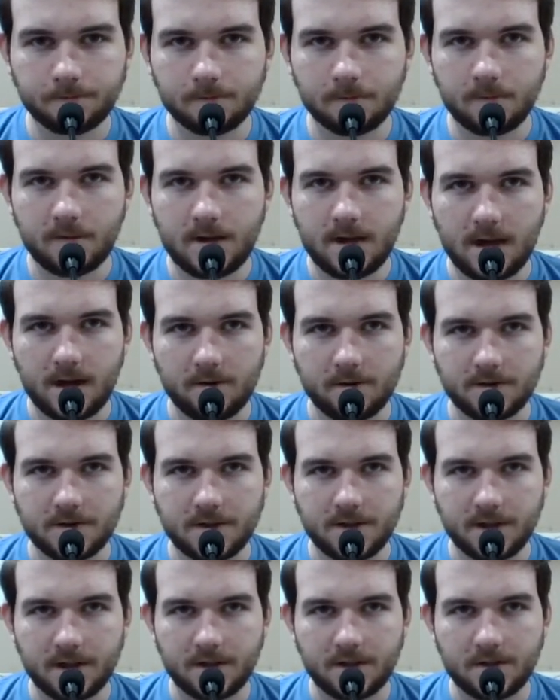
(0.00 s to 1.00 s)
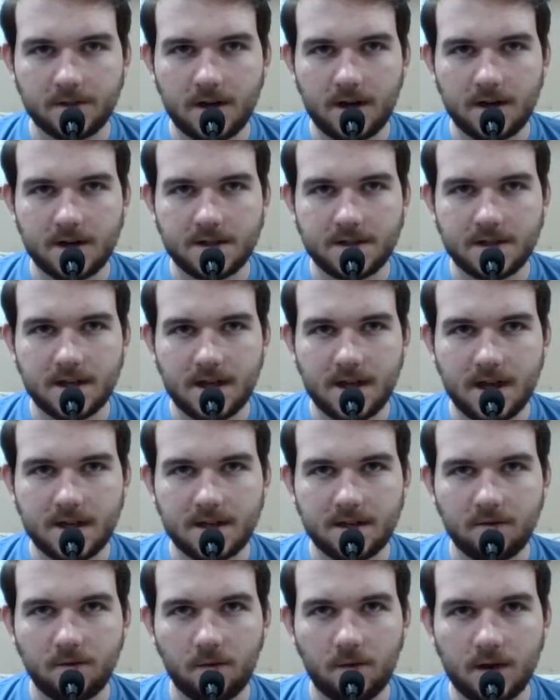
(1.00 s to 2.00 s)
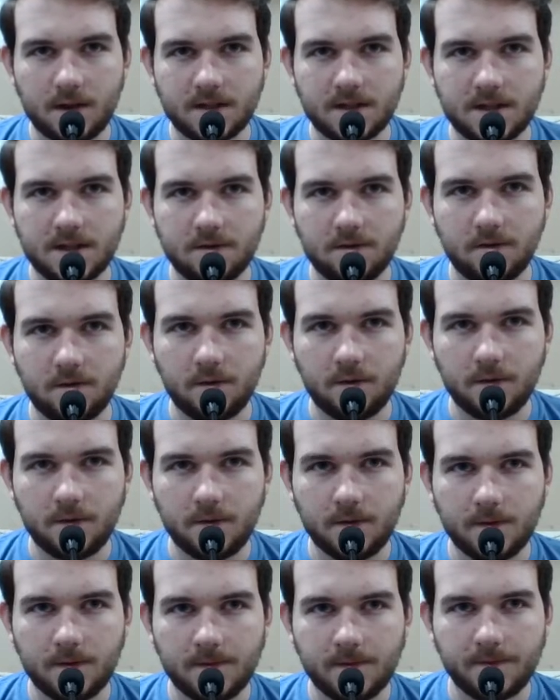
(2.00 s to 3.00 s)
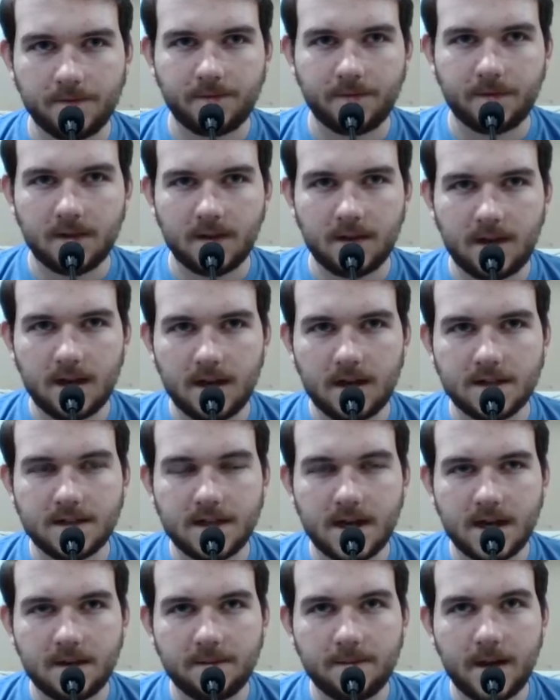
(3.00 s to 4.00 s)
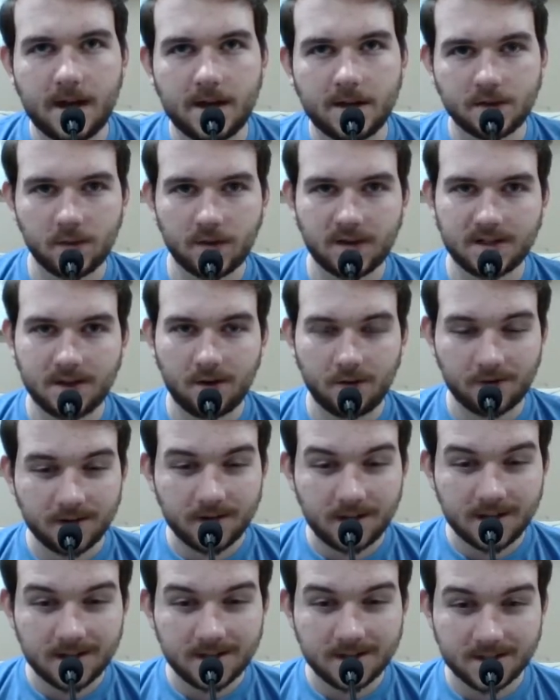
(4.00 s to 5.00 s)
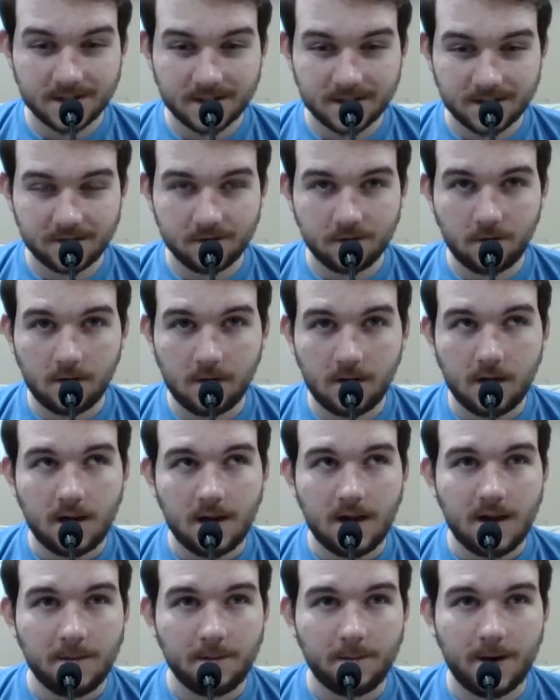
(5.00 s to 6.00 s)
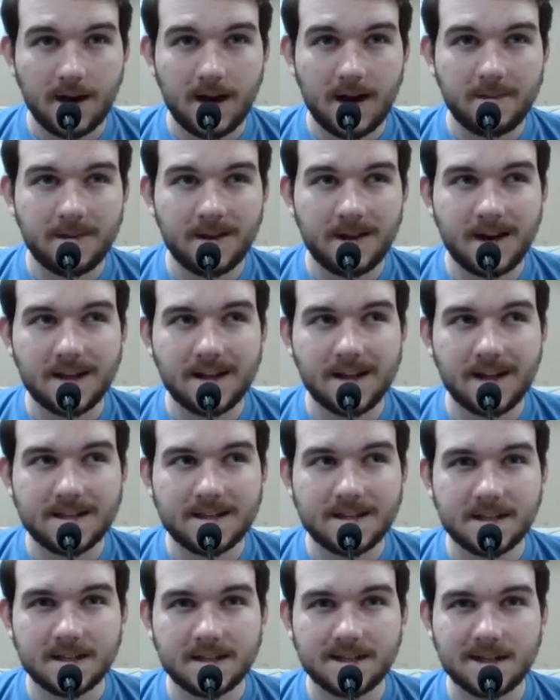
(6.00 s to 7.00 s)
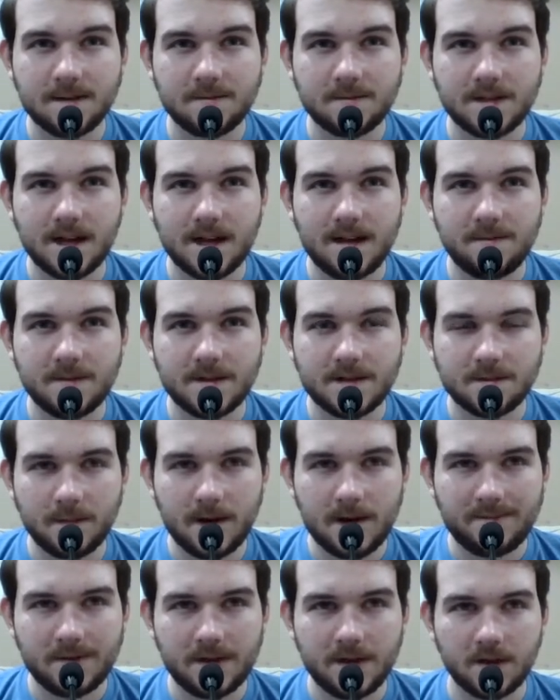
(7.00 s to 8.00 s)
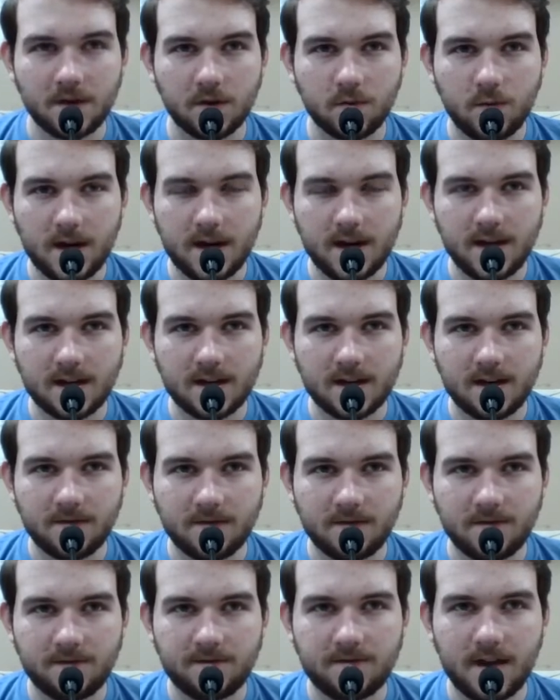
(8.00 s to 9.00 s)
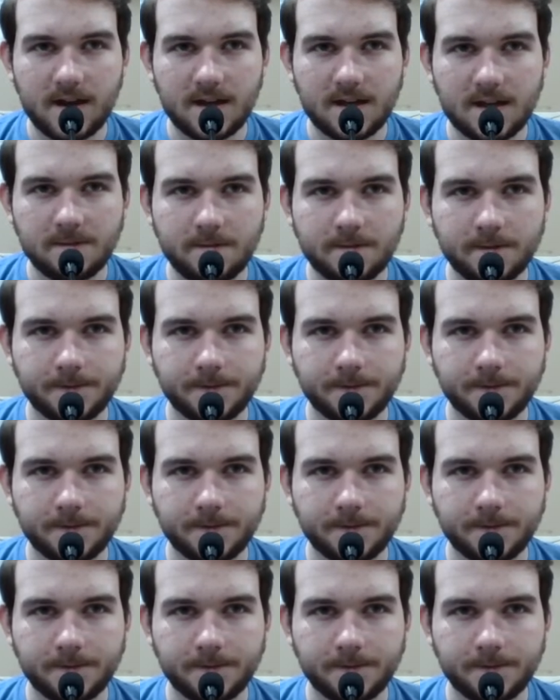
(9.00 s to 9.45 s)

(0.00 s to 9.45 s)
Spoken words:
Yeah, I was like trying to say I didn't want to get into any battles we don't need to do. But I mean, I guess at the same time, this might be a good way to get confetti.